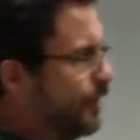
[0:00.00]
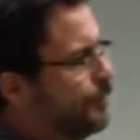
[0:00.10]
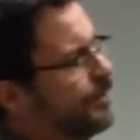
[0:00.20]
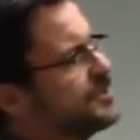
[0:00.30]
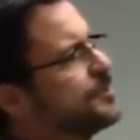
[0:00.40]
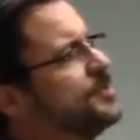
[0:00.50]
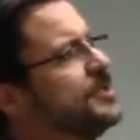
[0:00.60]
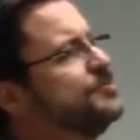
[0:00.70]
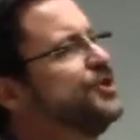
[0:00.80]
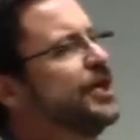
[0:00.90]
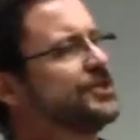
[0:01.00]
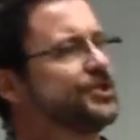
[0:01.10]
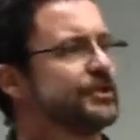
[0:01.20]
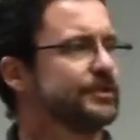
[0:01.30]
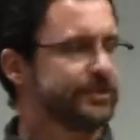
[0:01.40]
what are some of the
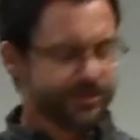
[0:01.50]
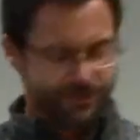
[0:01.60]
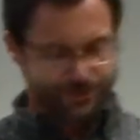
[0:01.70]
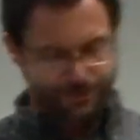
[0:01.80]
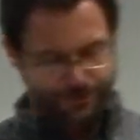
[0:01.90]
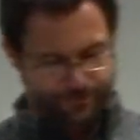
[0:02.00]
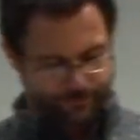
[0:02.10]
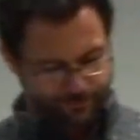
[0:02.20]
objections to